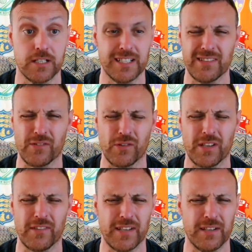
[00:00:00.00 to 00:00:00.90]
I think they've
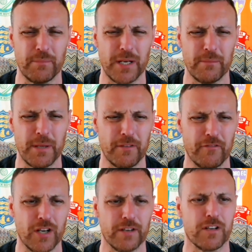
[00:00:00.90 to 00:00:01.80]
conceded maybe
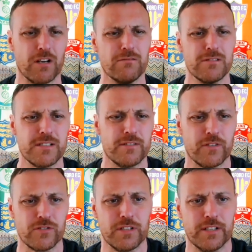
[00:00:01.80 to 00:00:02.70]
5 goals in the
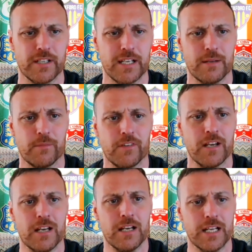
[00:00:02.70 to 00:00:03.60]
first round of games,
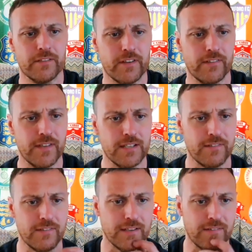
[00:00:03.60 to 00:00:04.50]
and they've conceded
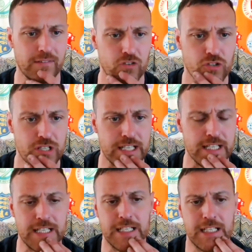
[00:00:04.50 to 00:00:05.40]
6 and 3.